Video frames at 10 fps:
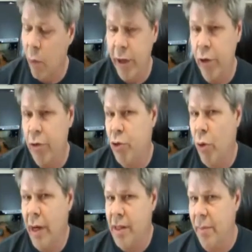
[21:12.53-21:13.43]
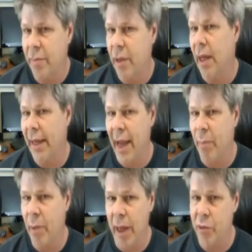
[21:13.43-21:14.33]
But when you join something like
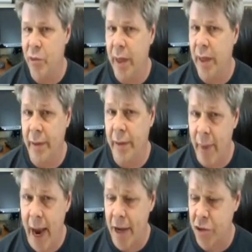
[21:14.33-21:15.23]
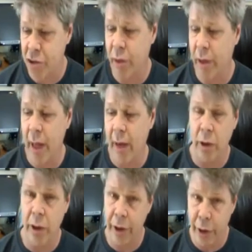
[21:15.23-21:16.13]
MLSP at the mastery
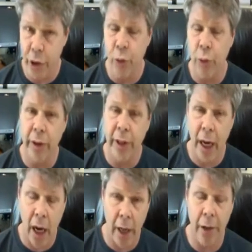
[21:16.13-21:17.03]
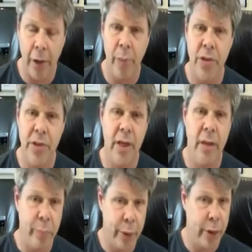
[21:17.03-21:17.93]
level and you earn
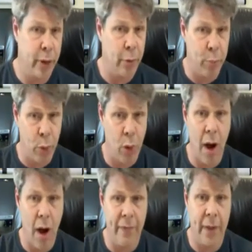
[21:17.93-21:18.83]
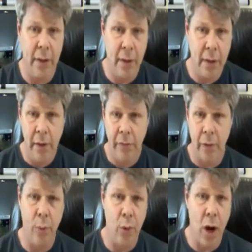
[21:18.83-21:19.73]
100% pure profit
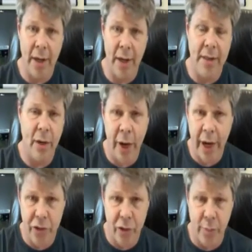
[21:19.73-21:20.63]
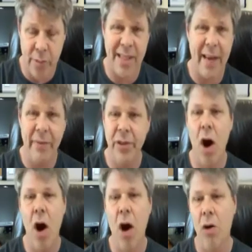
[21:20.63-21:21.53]
from products that range from
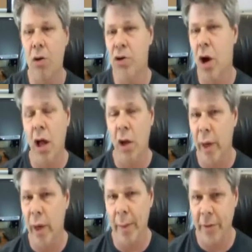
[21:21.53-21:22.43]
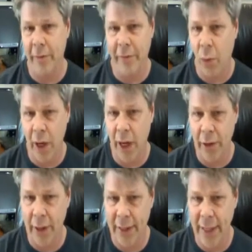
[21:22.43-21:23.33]
$7 all the way up to
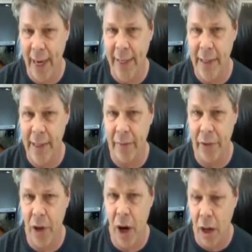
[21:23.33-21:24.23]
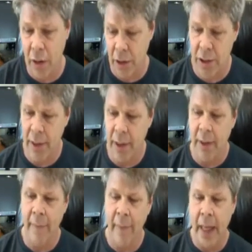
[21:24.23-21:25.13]
$497,
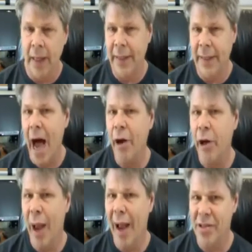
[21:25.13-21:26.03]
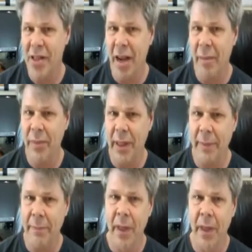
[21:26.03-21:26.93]
now you have
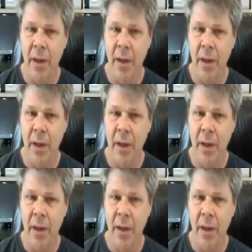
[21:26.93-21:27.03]
something